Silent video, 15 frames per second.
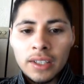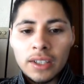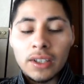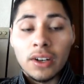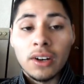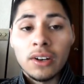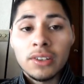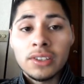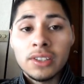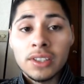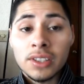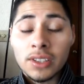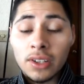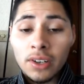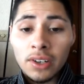Cards
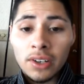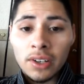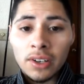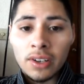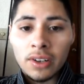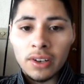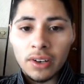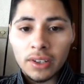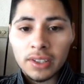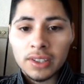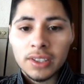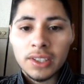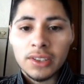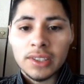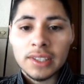discarded are
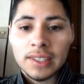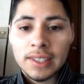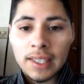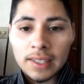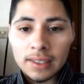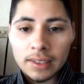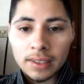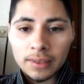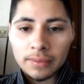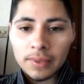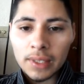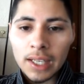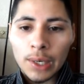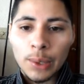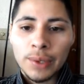considered sent.
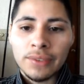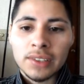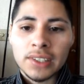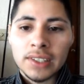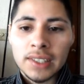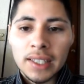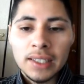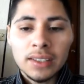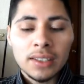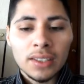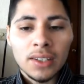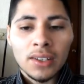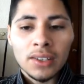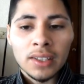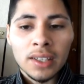However, sent
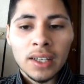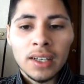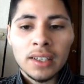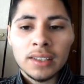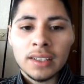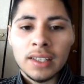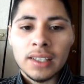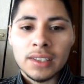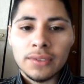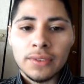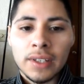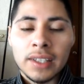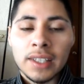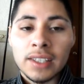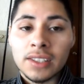are not
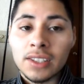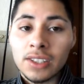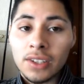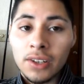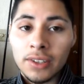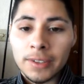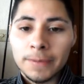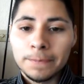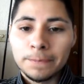classified as discarded.